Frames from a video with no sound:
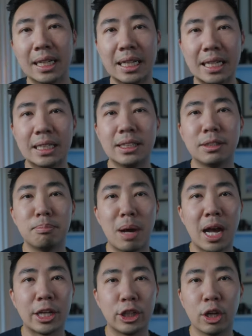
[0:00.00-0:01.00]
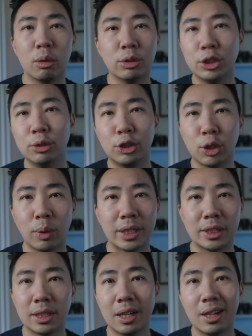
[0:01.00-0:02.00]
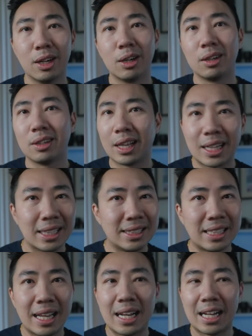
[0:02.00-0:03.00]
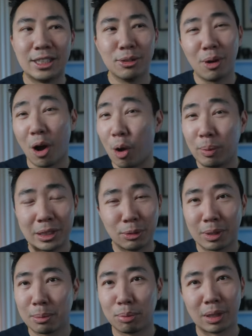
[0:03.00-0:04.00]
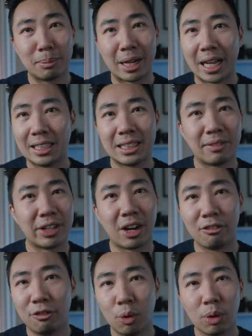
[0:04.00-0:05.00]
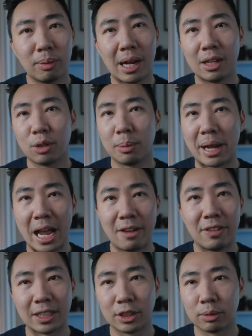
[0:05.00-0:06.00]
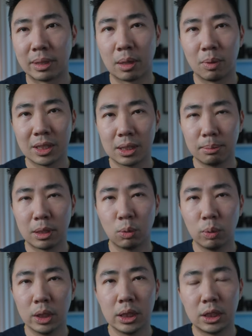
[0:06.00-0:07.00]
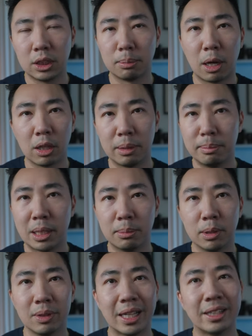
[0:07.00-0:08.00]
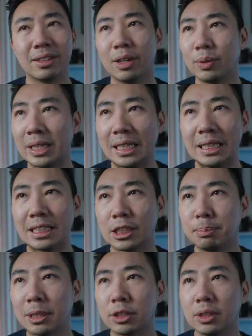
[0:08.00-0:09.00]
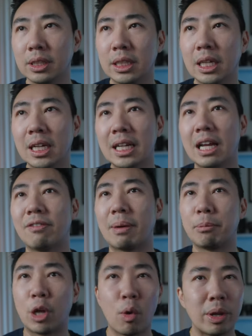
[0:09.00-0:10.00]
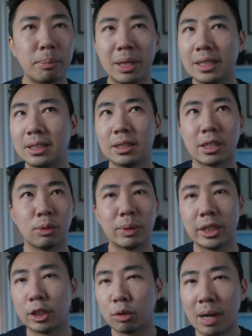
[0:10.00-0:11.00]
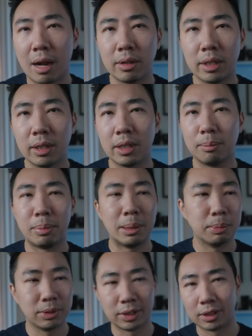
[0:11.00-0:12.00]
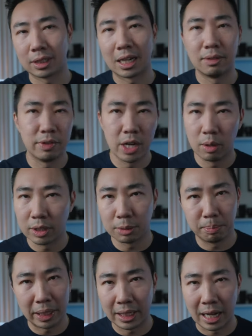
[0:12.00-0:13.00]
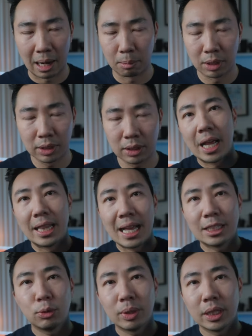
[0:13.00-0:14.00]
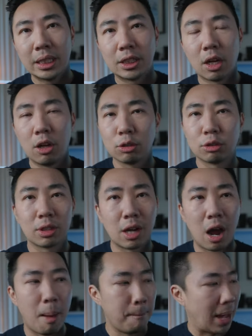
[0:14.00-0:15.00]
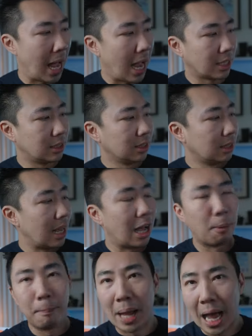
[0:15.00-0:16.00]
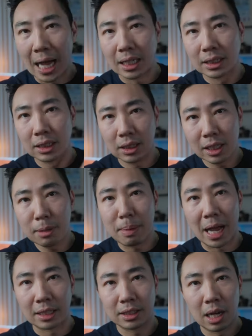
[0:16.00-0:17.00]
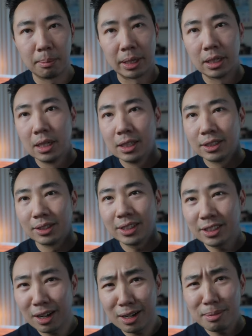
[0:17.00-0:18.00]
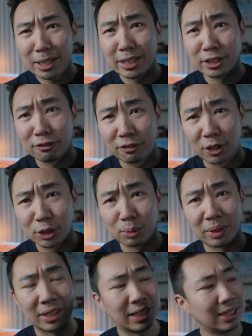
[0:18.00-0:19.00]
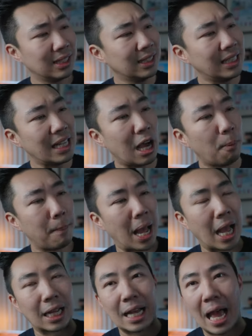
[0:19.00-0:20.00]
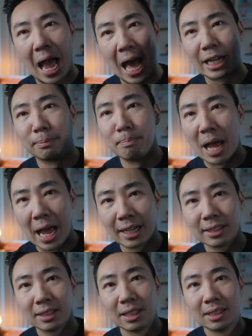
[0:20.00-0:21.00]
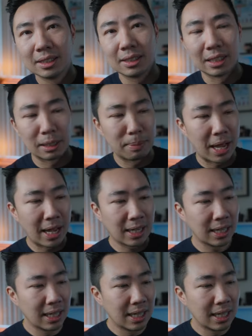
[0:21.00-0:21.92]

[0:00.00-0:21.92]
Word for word: is my go-to choice. Like I said, I don't always want to bring my A7R4 around or my FX3. I want something really small and minimal and low key, especially if I'm going places that are really crowded and people just kind of notice big cameras. And that's where these ultra compact Alpaka sling bags come in. So let's talk about this first one. This is the Alpaka Atom X sling bag.